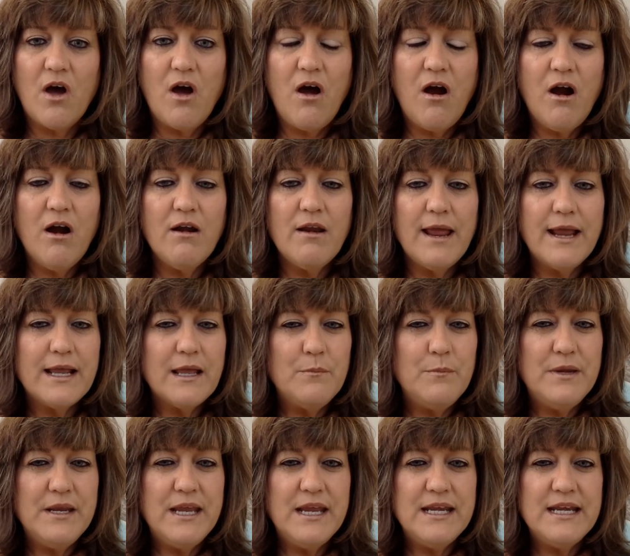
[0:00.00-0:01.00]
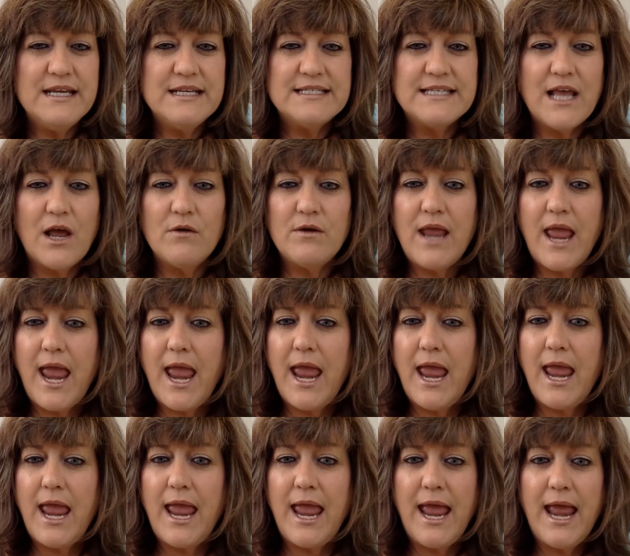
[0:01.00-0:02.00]
R like a beginning sound
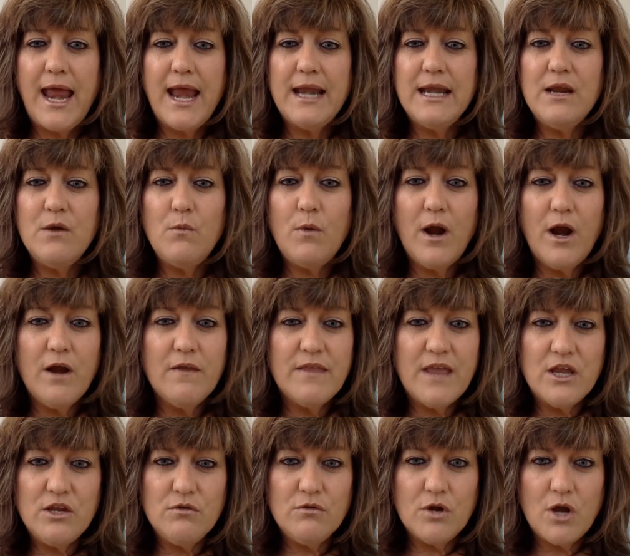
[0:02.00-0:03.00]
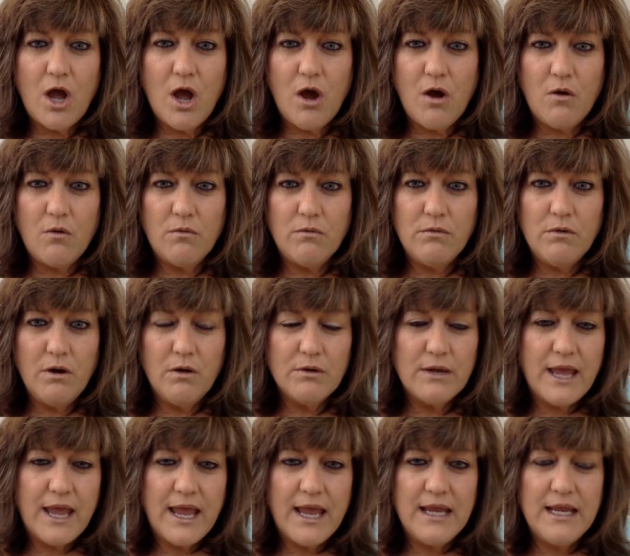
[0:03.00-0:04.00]
anywhere that you go,
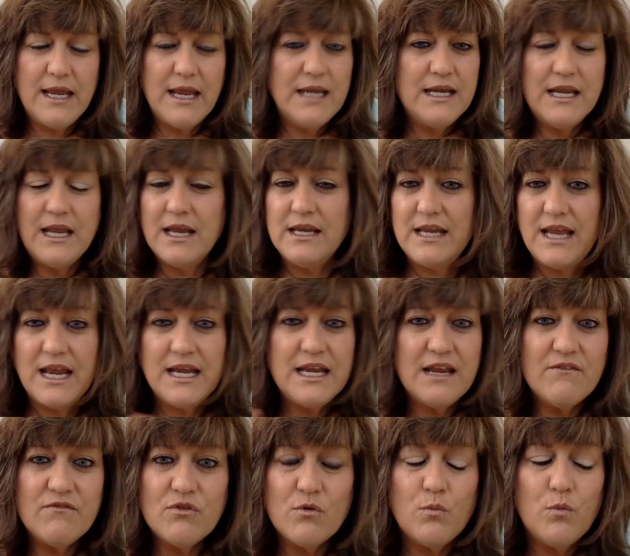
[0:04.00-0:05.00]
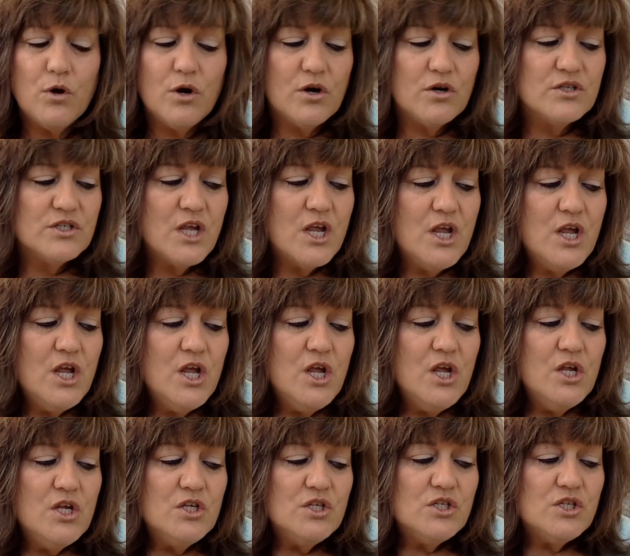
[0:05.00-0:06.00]
okay, in any of the words.
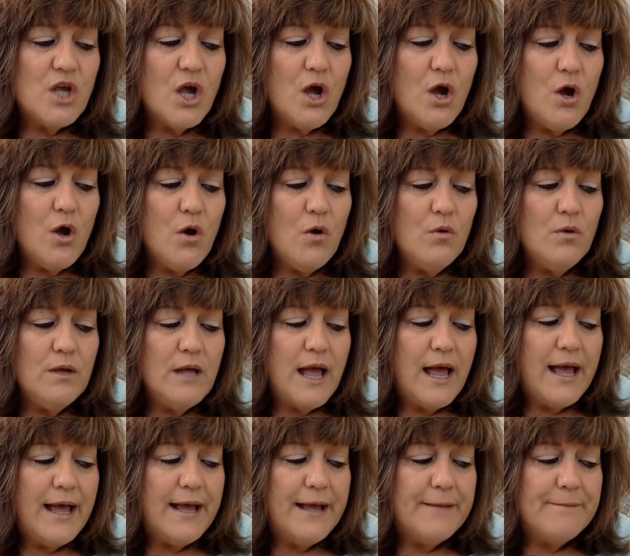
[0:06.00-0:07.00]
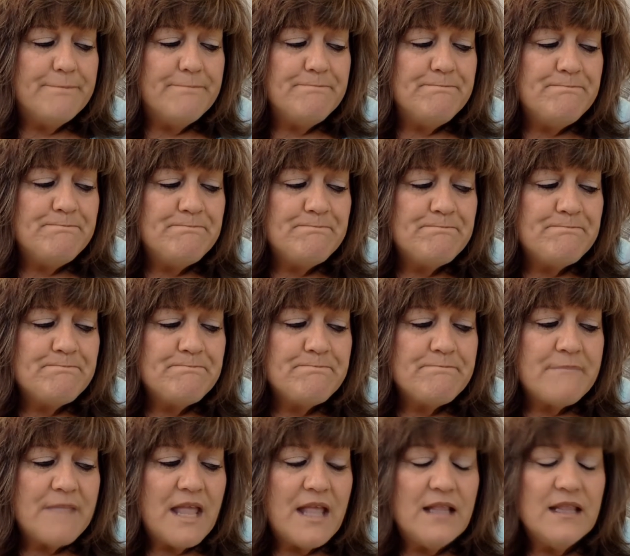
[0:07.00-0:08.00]
So
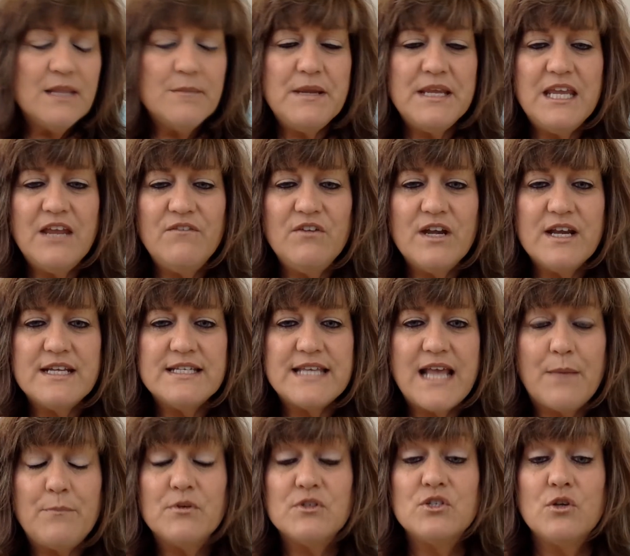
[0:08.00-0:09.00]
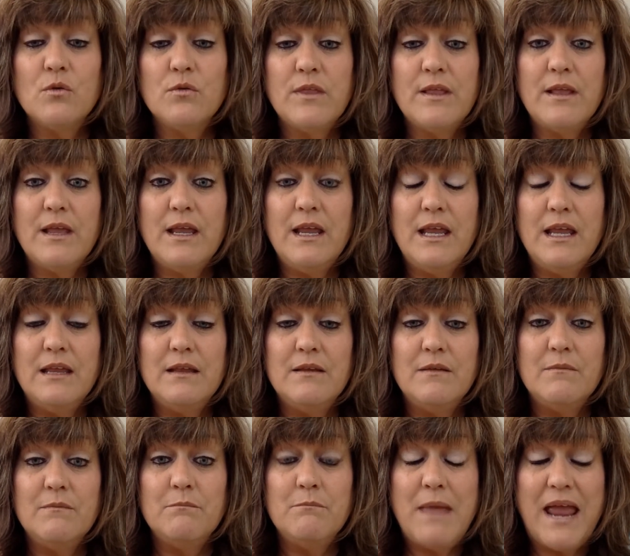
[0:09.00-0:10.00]
let me give you an example. So
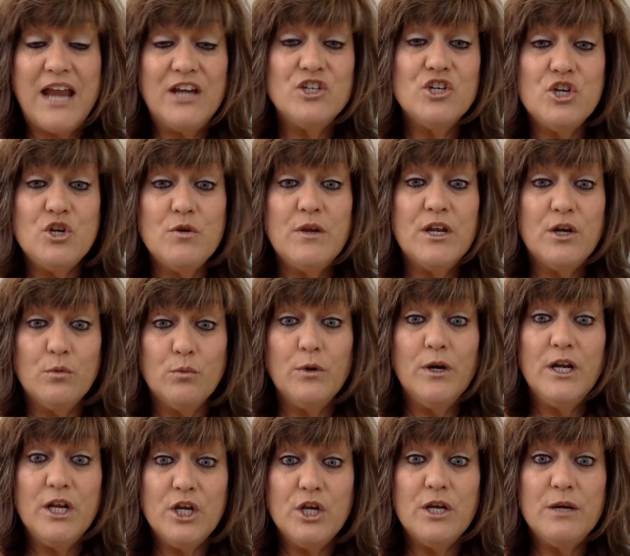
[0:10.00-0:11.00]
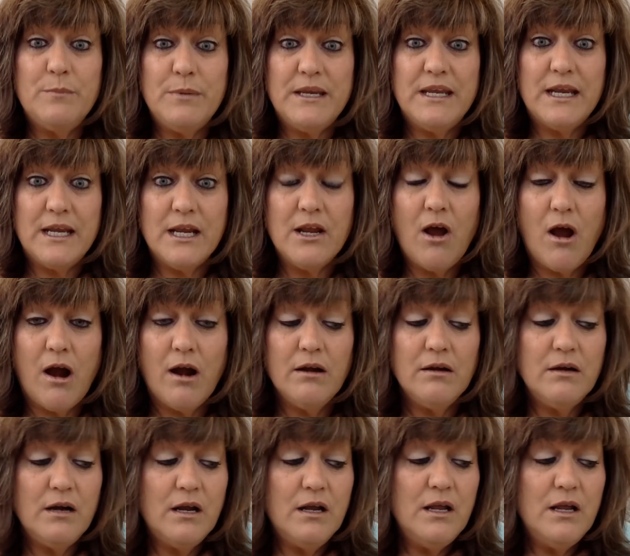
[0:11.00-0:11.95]
make sure you get a really good beginning R,